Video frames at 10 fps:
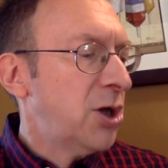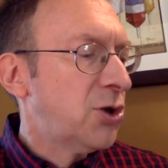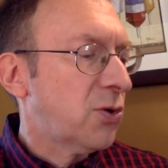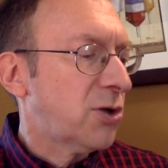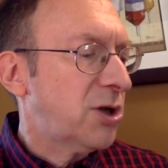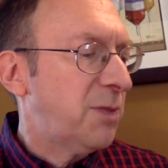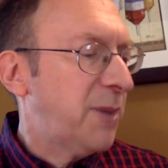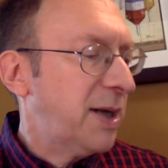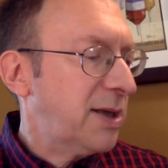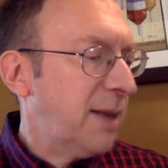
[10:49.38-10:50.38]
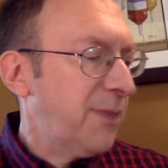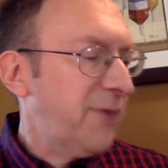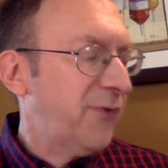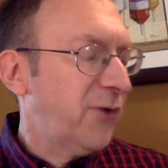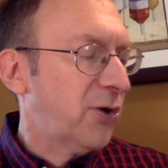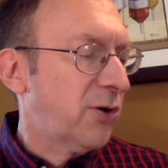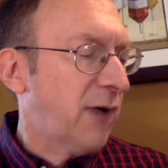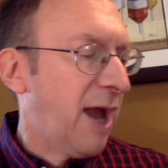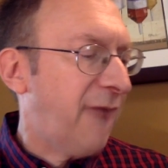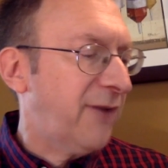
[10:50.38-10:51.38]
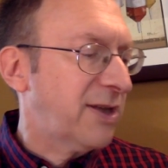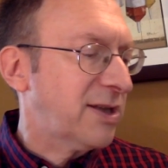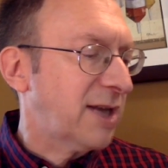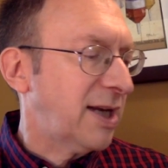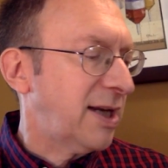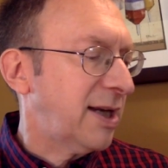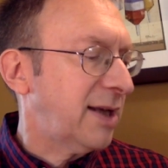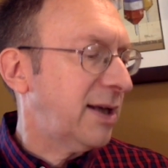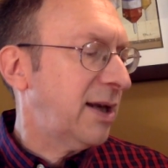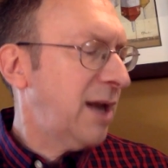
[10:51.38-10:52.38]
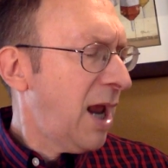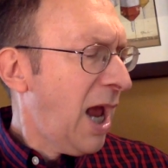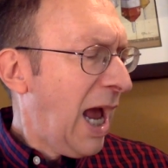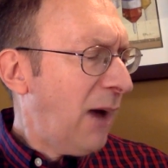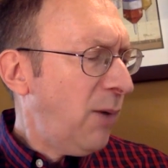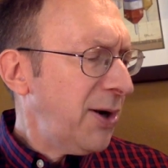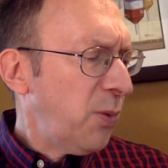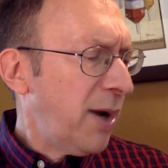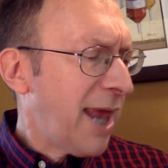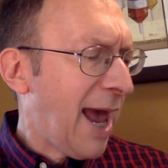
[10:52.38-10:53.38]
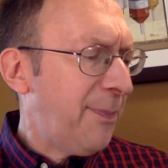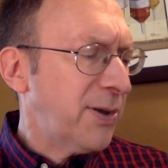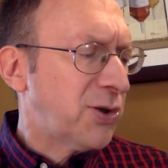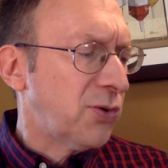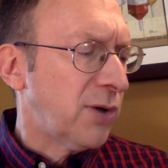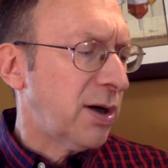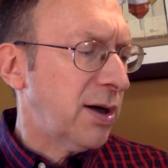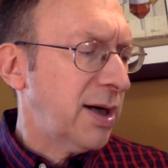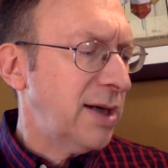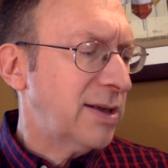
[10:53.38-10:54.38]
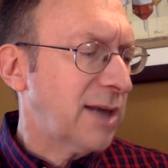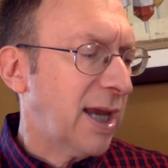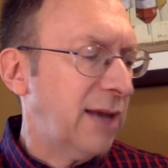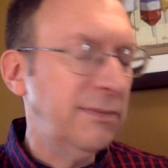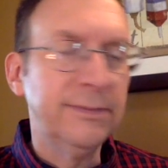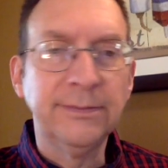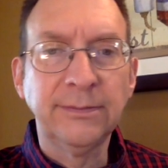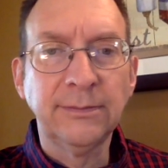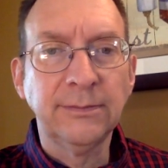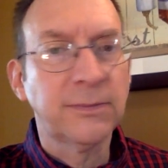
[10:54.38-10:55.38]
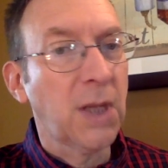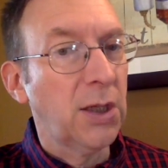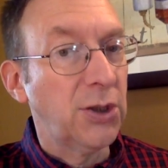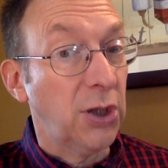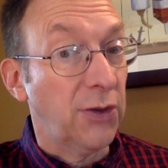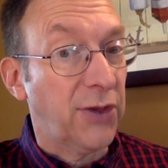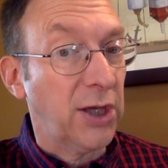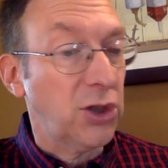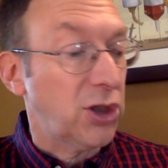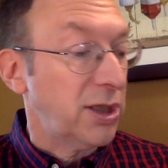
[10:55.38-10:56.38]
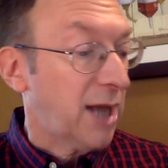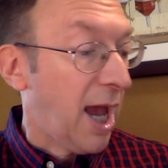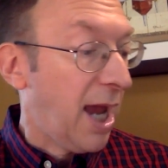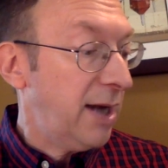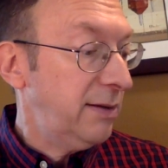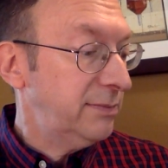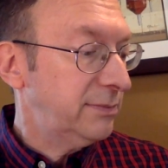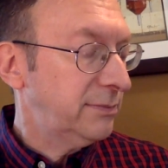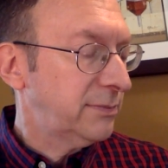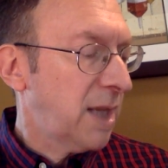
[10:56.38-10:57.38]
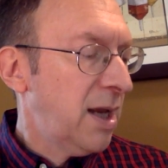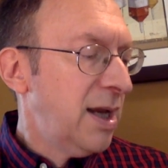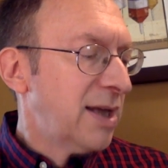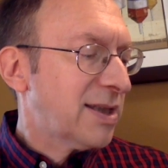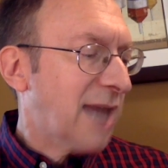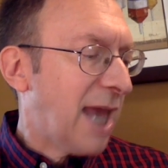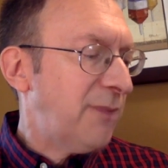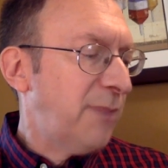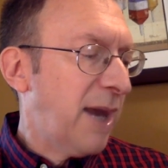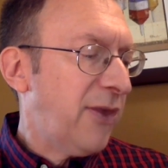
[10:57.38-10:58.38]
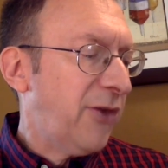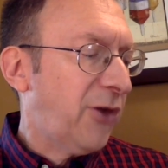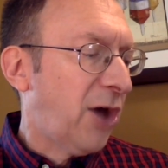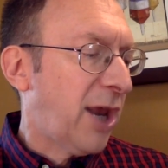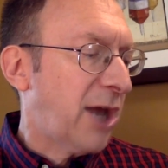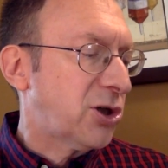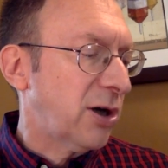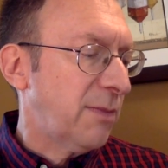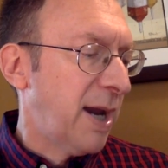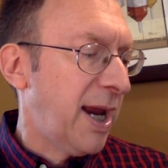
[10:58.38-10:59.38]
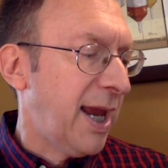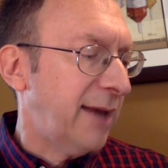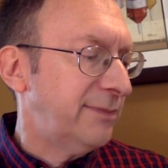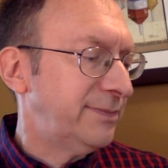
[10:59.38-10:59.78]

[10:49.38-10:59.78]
Georgie picked up the photograph and studied it. "I wonder what happened to her," he said. "I think she died." Saddened by the thought, I shook my head.